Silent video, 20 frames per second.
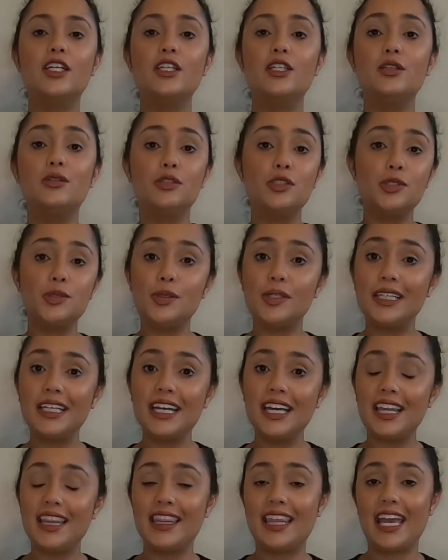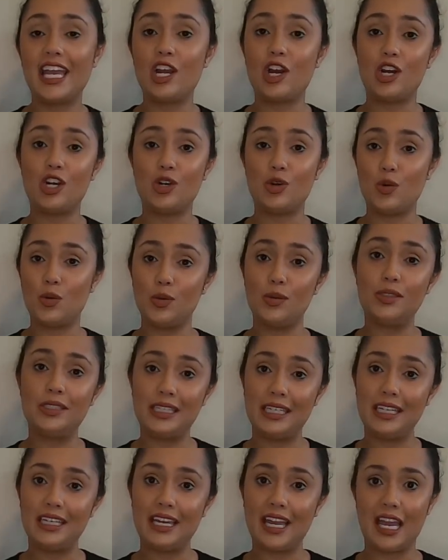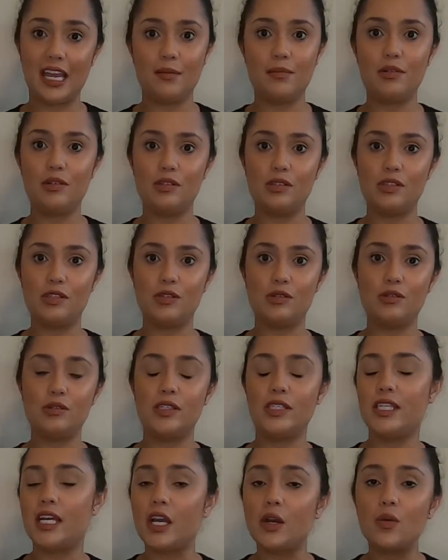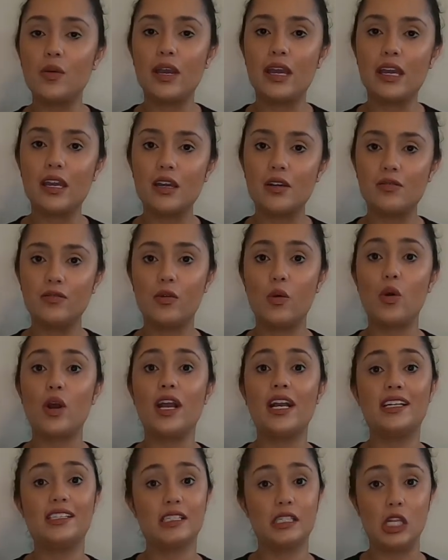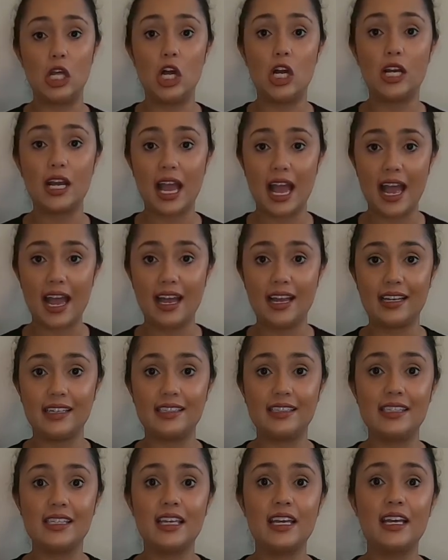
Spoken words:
Usually they are only able to stay awake for as long as